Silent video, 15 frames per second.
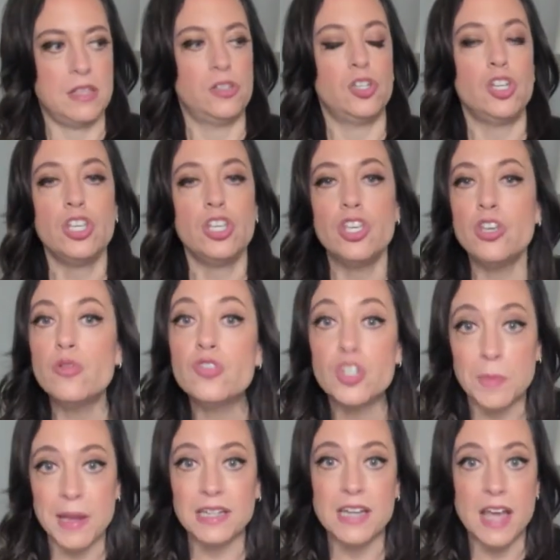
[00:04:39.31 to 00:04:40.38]
this huge,
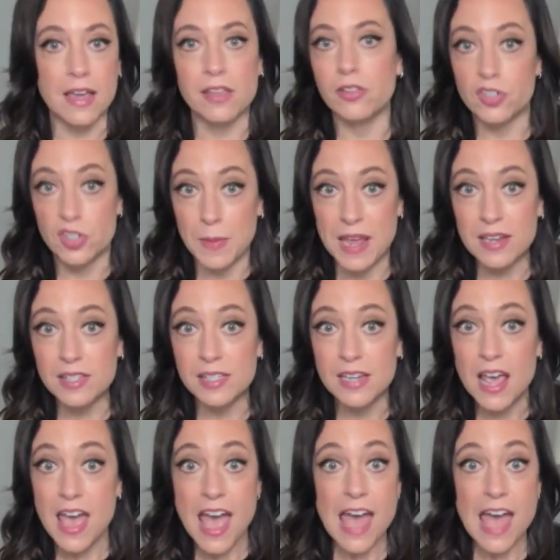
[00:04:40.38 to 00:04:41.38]
spectacular space,